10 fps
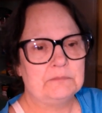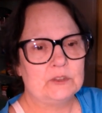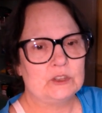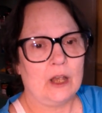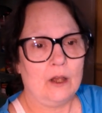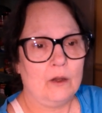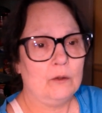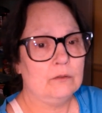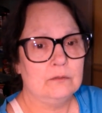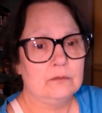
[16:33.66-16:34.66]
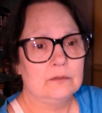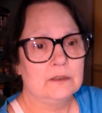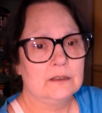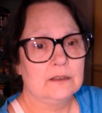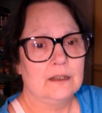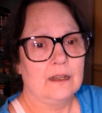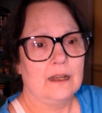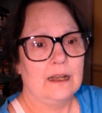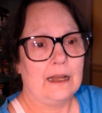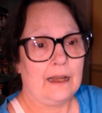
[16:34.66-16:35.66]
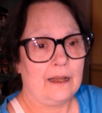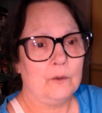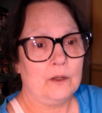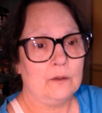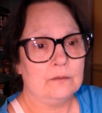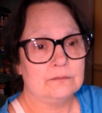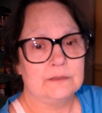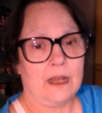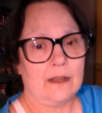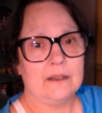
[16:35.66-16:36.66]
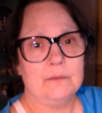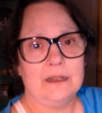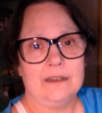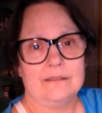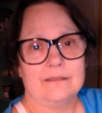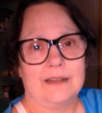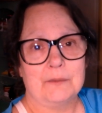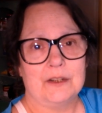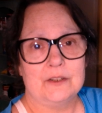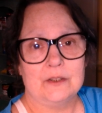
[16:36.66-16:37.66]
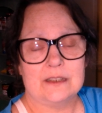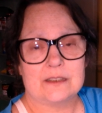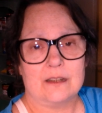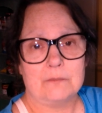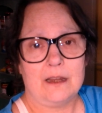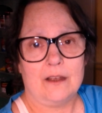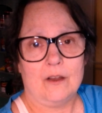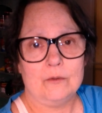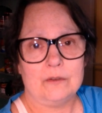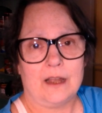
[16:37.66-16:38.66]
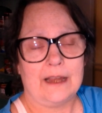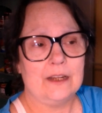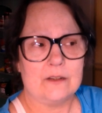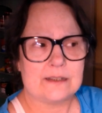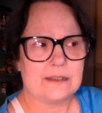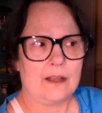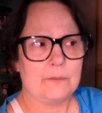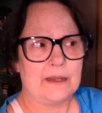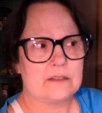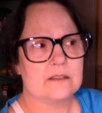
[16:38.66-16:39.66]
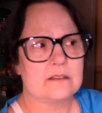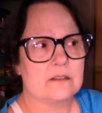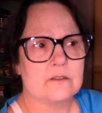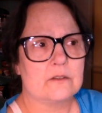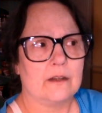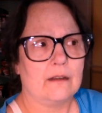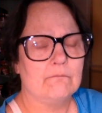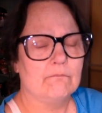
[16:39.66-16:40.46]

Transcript: So I will document. I'm going to do this on my own. I hear it's an outpatient surgery.